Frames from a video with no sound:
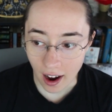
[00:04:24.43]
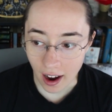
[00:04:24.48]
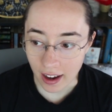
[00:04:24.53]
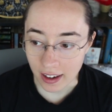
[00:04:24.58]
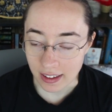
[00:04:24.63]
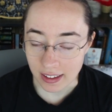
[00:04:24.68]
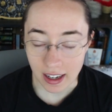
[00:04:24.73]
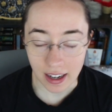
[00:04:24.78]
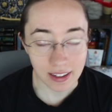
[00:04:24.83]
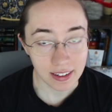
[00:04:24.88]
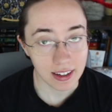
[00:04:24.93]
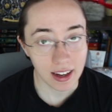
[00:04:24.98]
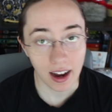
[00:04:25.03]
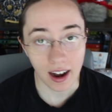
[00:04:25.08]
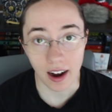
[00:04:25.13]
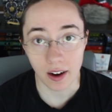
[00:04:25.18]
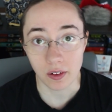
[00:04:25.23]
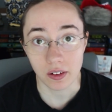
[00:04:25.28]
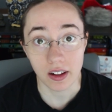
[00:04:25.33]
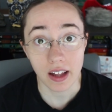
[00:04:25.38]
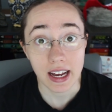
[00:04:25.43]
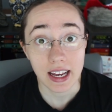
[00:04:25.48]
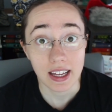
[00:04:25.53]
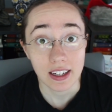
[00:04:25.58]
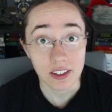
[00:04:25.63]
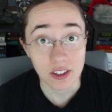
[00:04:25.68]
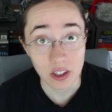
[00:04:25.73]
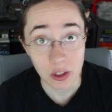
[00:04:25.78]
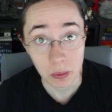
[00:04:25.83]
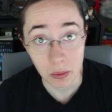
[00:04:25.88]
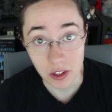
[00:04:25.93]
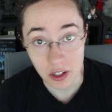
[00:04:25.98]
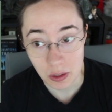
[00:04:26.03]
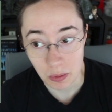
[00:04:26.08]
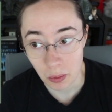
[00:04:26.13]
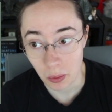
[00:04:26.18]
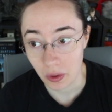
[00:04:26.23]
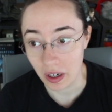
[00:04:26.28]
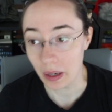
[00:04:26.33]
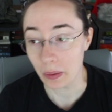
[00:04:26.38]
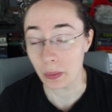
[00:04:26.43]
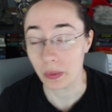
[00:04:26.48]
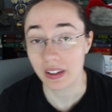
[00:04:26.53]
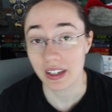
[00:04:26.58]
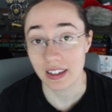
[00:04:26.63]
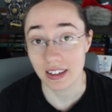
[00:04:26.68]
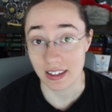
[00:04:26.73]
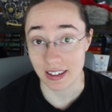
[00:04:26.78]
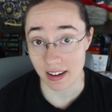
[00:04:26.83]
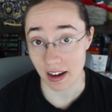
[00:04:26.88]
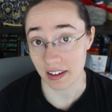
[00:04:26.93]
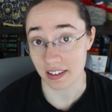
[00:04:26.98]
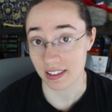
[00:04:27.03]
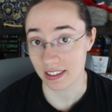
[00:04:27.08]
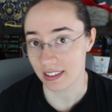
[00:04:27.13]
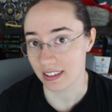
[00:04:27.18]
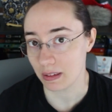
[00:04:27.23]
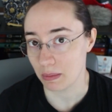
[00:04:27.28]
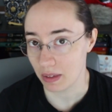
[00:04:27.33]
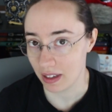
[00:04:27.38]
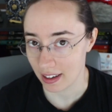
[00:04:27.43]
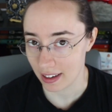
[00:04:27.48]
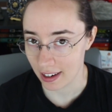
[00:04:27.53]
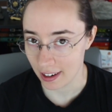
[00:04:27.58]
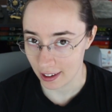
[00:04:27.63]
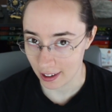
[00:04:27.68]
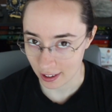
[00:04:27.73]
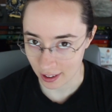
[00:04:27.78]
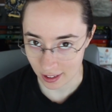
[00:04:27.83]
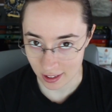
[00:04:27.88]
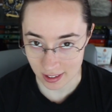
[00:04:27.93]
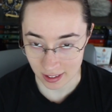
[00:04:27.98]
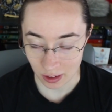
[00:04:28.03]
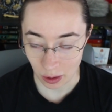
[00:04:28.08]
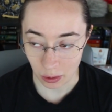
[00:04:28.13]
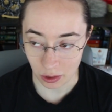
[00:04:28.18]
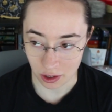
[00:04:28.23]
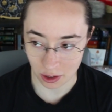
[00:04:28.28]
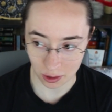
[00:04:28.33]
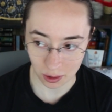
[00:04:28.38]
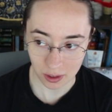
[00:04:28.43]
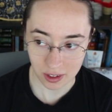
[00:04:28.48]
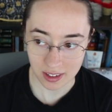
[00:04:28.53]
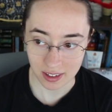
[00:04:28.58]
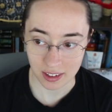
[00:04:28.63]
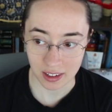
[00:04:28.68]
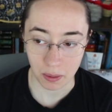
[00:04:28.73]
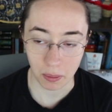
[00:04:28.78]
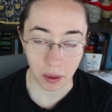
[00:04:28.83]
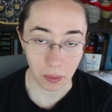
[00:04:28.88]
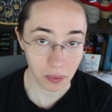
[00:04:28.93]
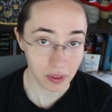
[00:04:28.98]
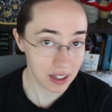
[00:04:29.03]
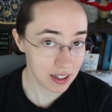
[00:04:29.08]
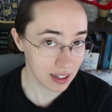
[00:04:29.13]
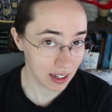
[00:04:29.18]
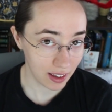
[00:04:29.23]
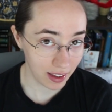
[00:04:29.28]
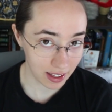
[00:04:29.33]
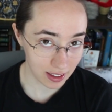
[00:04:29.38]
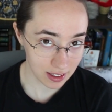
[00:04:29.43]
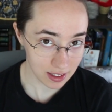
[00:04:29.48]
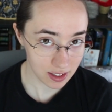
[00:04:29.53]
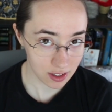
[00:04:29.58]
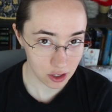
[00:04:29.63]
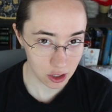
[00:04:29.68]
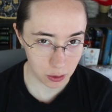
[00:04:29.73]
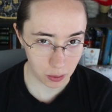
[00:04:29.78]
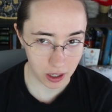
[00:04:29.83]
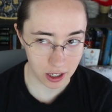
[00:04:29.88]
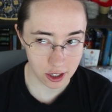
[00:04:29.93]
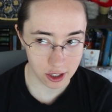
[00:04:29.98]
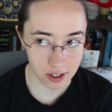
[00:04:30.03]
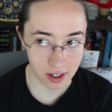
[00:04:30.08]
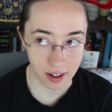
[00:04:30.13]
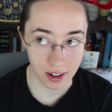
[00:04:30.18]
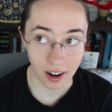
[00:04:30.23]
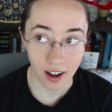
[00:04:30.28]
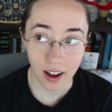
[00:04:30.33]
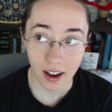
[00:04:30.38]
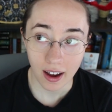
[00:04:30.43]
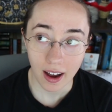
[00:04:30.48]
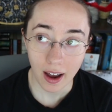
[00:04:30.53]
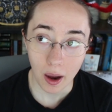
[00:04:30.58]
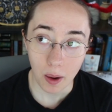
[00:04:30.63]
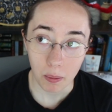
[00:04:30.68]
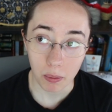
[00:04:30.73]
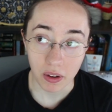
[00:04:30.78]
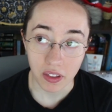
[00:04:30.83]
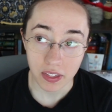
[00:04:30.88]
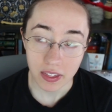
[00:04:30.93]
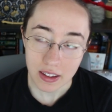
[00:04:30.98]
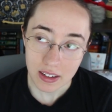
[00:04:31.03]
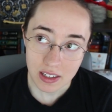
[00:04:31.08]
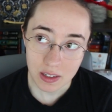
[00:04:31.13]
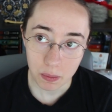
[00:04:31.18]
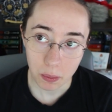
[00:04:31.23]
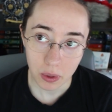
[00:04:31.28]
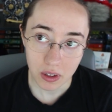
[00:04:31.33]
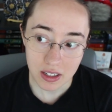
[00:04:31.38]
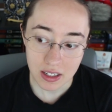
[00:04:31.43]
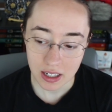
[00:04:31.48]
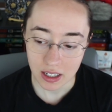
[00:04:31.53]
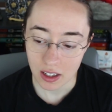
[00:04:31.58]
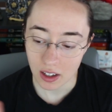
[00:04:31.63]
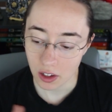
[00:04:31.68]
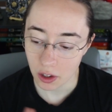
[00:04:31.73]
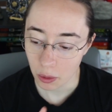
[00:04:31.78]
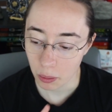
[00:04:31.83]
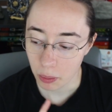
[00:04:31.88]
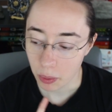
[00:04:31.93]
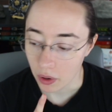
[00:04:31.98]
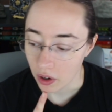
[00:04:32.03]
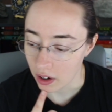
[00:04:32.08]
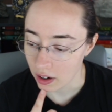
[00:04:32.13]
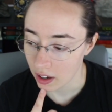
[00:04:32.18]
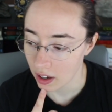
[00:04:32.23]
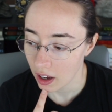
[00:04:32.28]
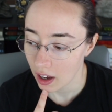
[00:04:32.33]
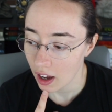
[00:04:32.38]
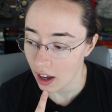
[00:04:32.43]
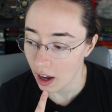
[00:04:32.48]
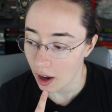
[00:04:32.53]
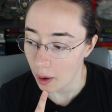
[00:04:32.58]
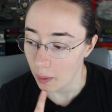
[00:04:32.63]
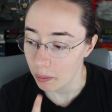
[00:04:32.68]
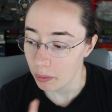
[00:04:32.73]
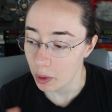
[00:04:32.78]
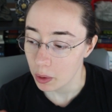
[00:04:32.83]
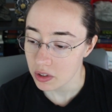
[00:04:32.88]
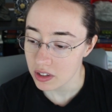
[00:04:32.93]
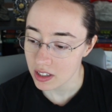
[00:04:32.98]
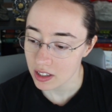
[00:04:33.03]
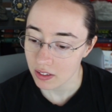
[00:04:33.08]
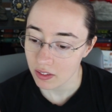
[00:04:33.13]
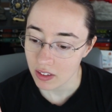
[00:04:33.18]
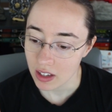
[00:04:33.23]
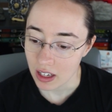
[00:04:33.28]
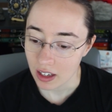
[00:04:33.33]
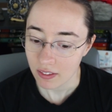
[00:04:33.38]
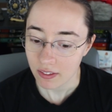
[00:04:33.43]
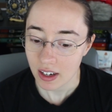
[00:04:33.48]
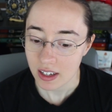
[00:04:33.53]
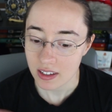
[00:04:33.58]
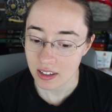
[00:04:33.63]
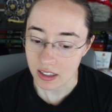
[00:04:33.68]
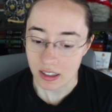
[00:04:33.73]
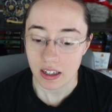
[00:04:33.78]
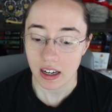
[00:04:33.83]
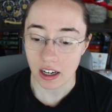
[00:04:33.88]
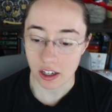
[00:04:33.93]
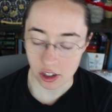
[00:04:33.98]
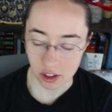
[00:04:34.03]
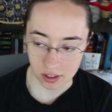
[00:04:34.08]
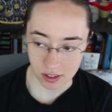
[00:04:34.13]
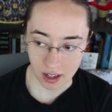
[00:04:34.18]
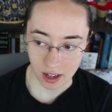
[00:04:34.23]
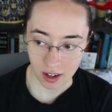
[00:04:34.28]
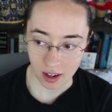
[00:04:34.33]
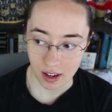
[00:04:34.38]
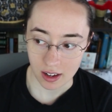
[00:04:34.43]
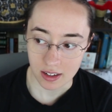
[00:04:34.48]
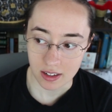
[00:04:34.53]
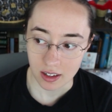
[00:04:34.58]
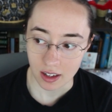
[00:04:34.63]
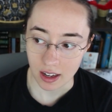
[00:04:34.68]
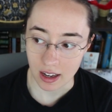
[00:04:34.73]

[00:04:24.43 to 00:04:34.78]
I, and yet I like it so much more. I really detested some of the characters in O Jerusalem. I really didn't like this situation. But this particular book, most of the investigation in it